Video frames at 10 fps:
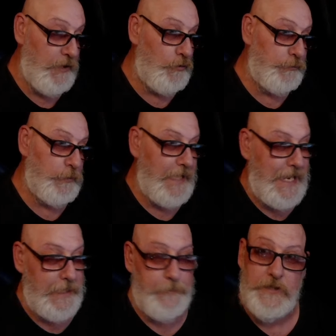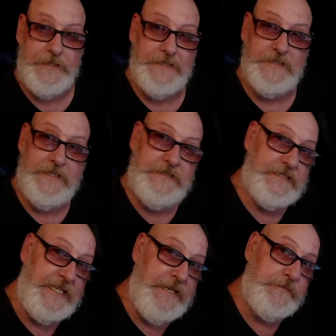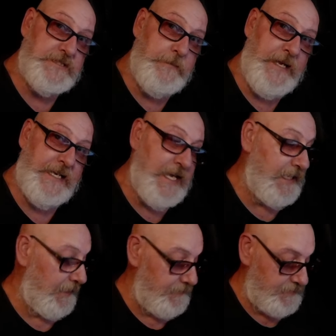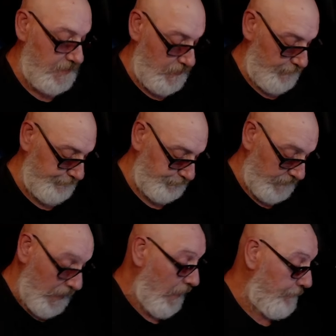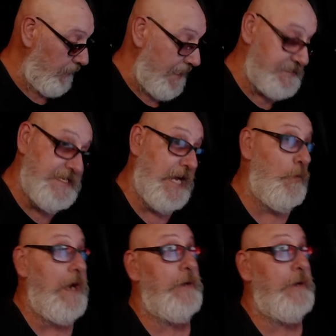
old reliable is. It seems to be kicking, so. But that's not why